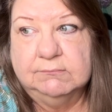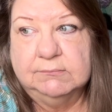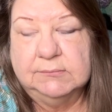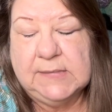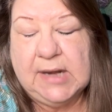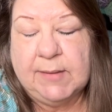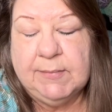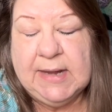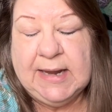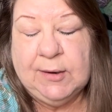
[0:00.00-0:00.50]

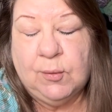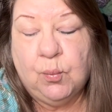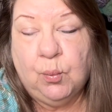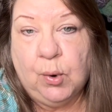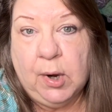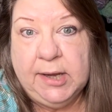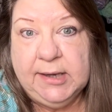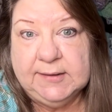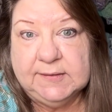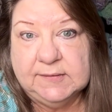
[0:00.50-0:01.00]
I'm like,
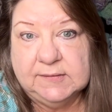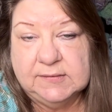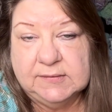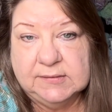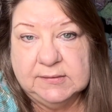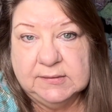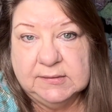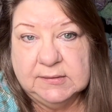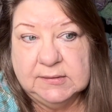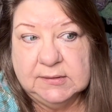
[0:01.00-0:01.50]
what?
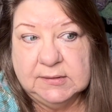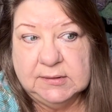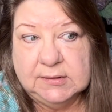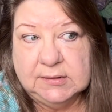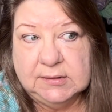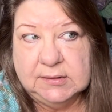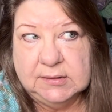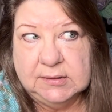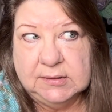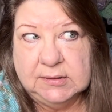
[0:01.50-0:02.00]

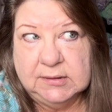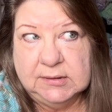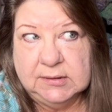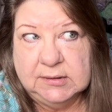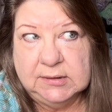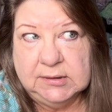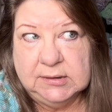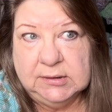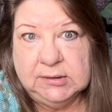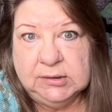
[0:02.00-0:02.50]

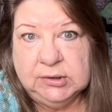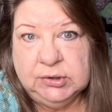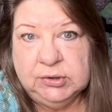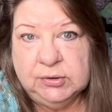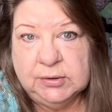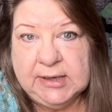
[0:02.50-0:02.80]
You